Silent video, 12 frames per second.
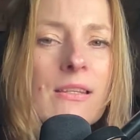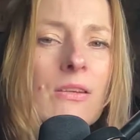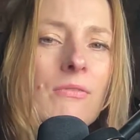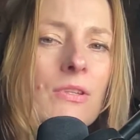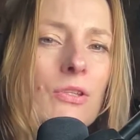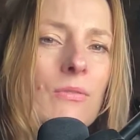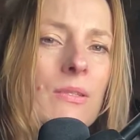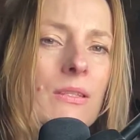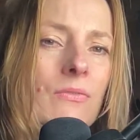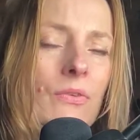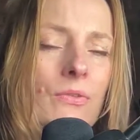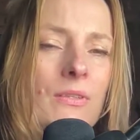And our
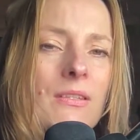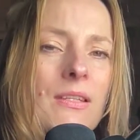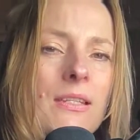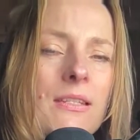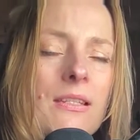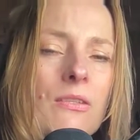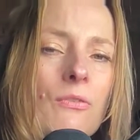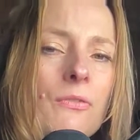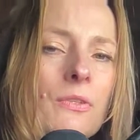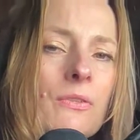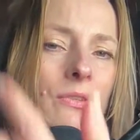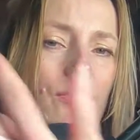intuitive understandings
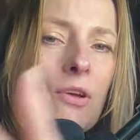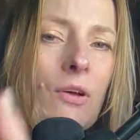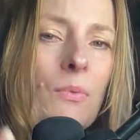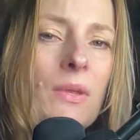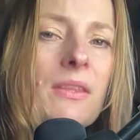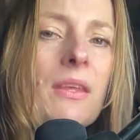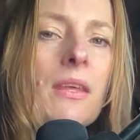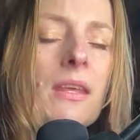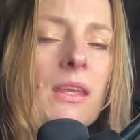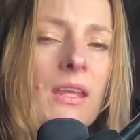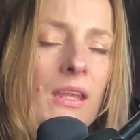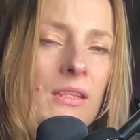often start with
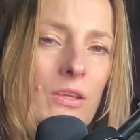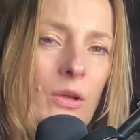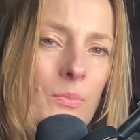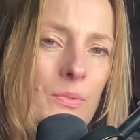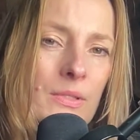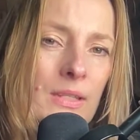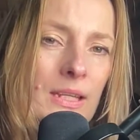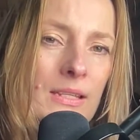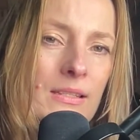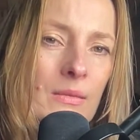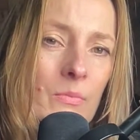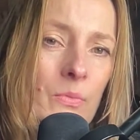interpreting
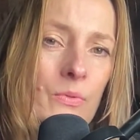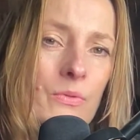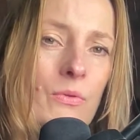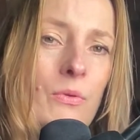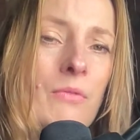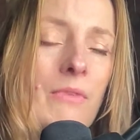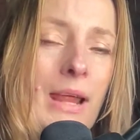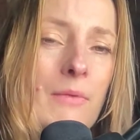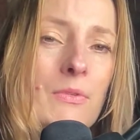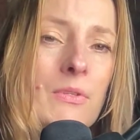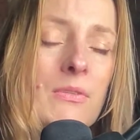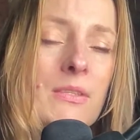symbols all
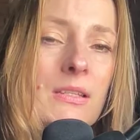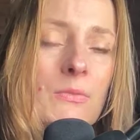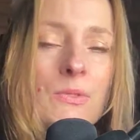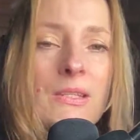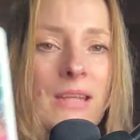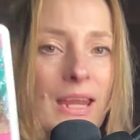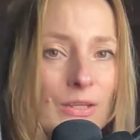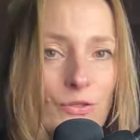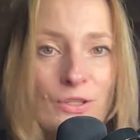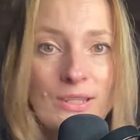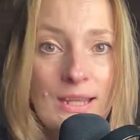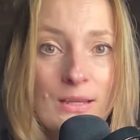around us. This was an
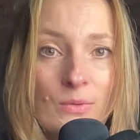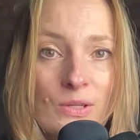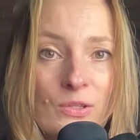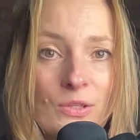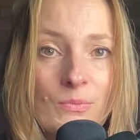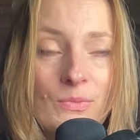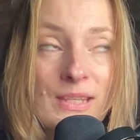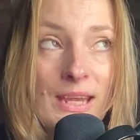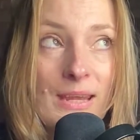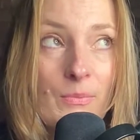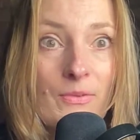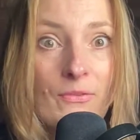ancient language that was
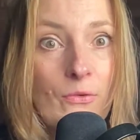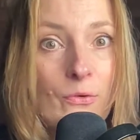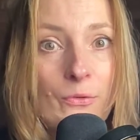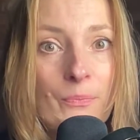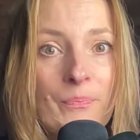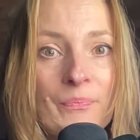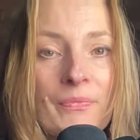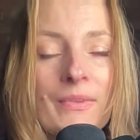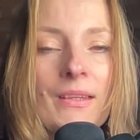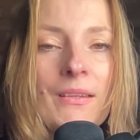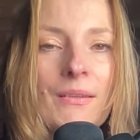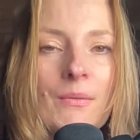here before
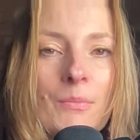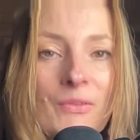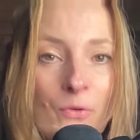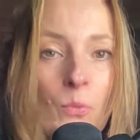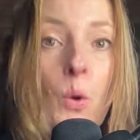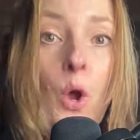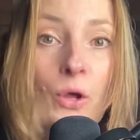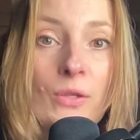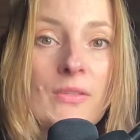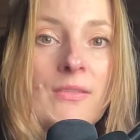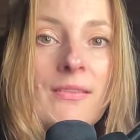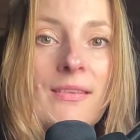
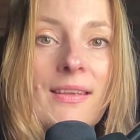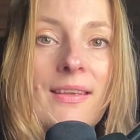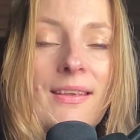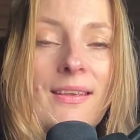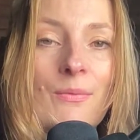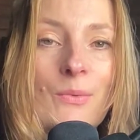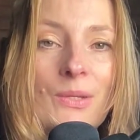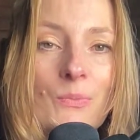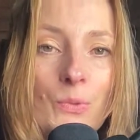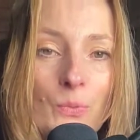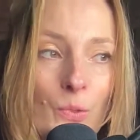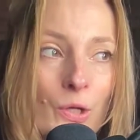words. We
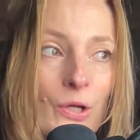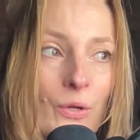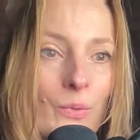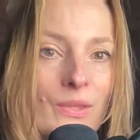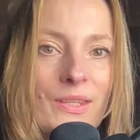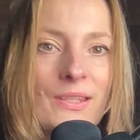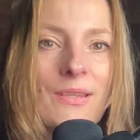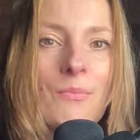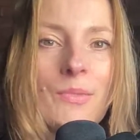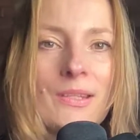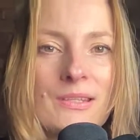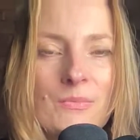would work with the
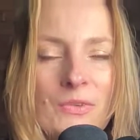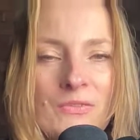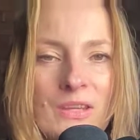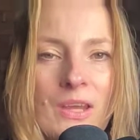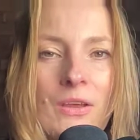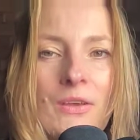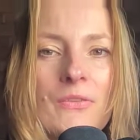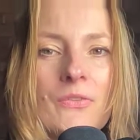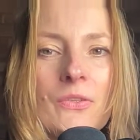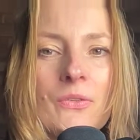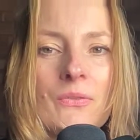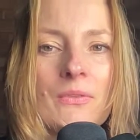symbolism of the earth
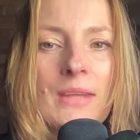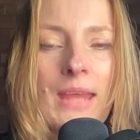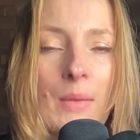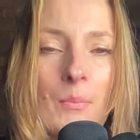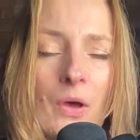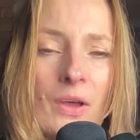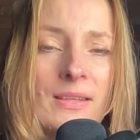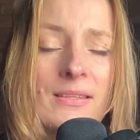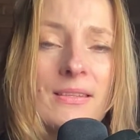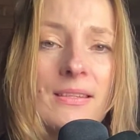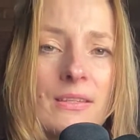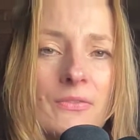to get by,
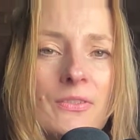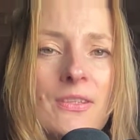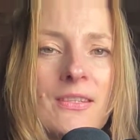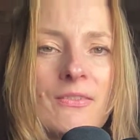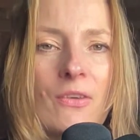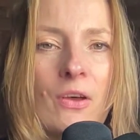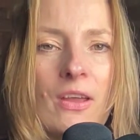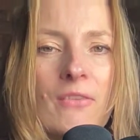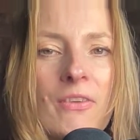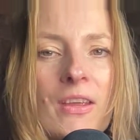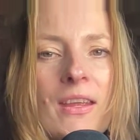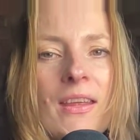to live, to
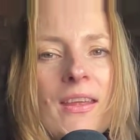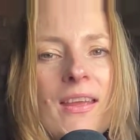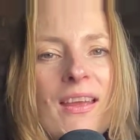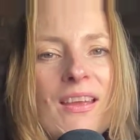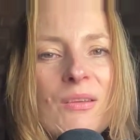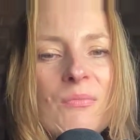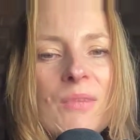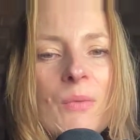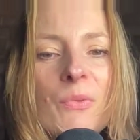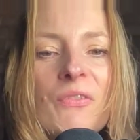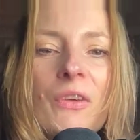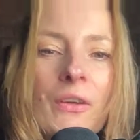survive. And
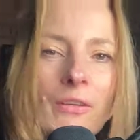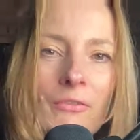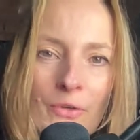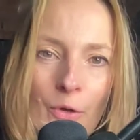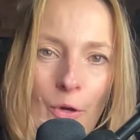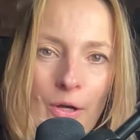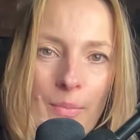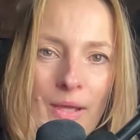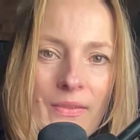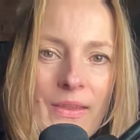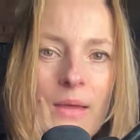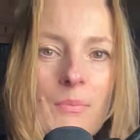we've kind of forgotten
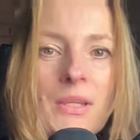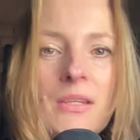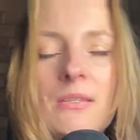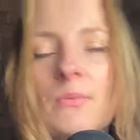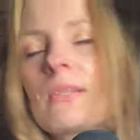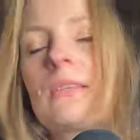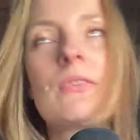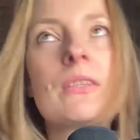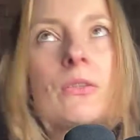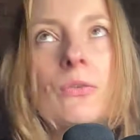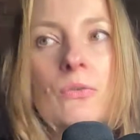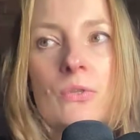about that because we live in a
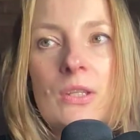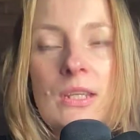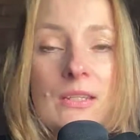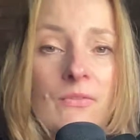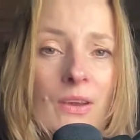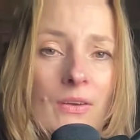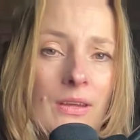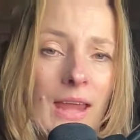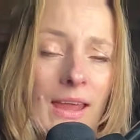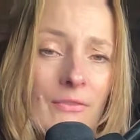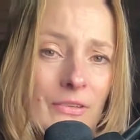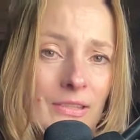culture that is very
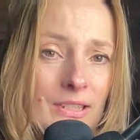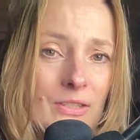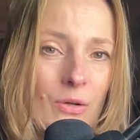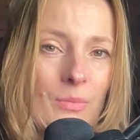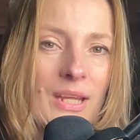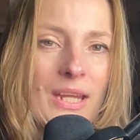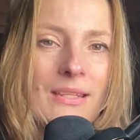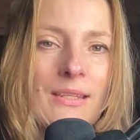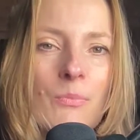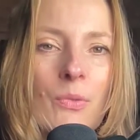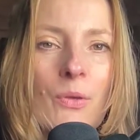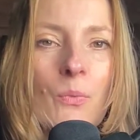heavily
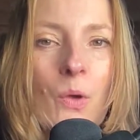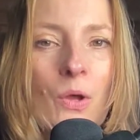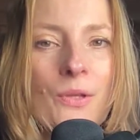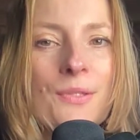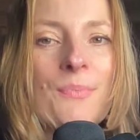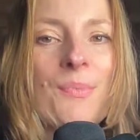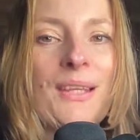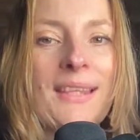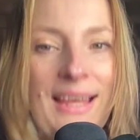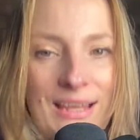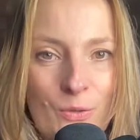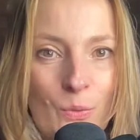dominated by words, by
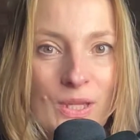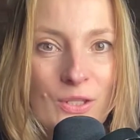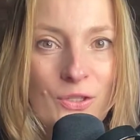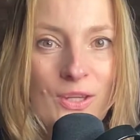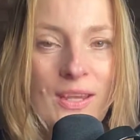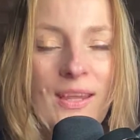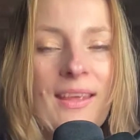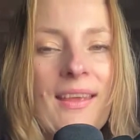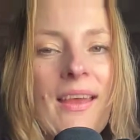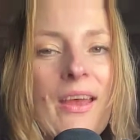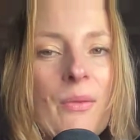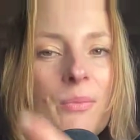language.
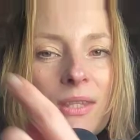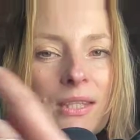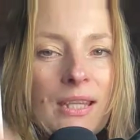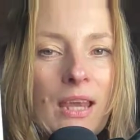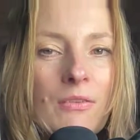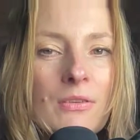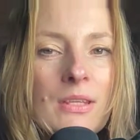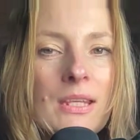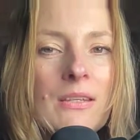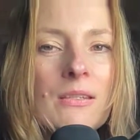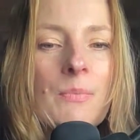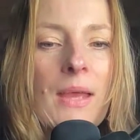But the tarot
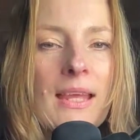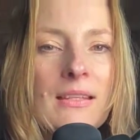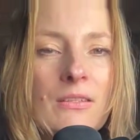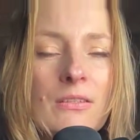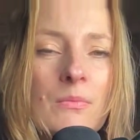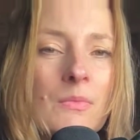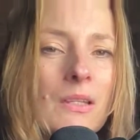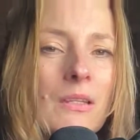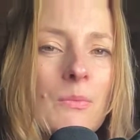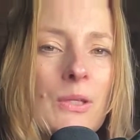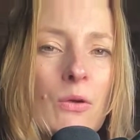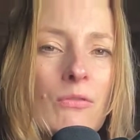takes us back to something
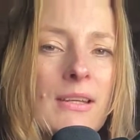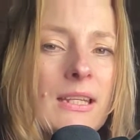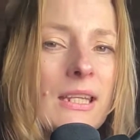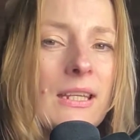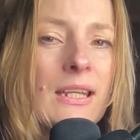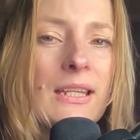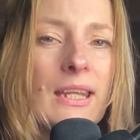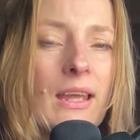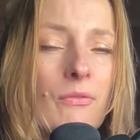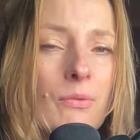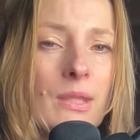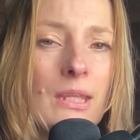that we already innately
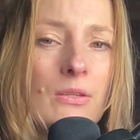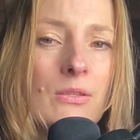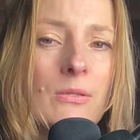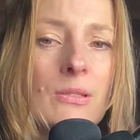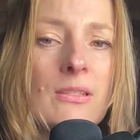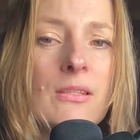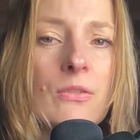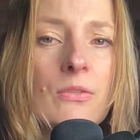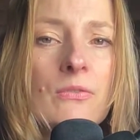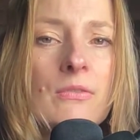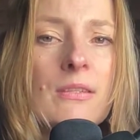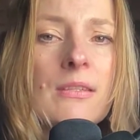have within us. That's an
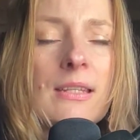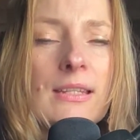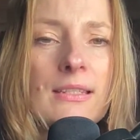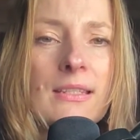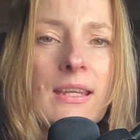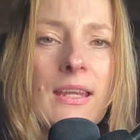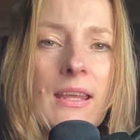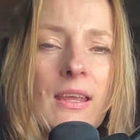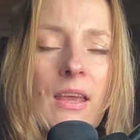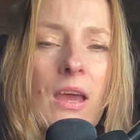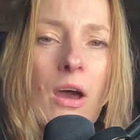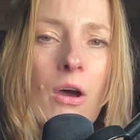understanding
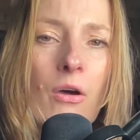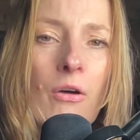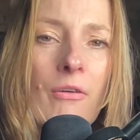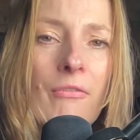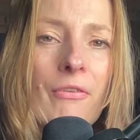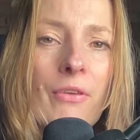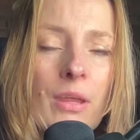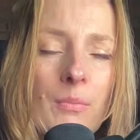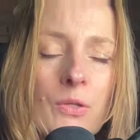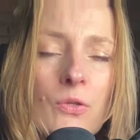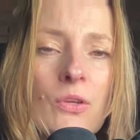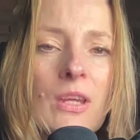of
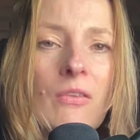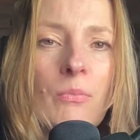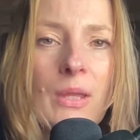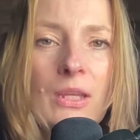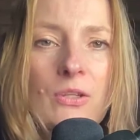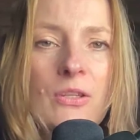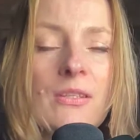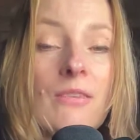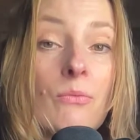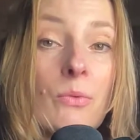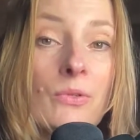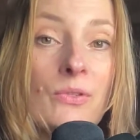imagery, of pictures, of
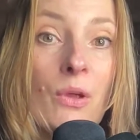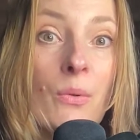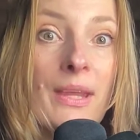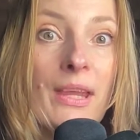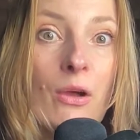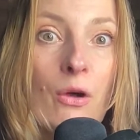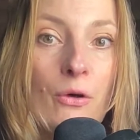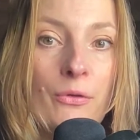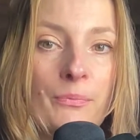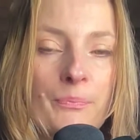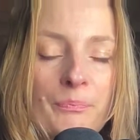what's going on.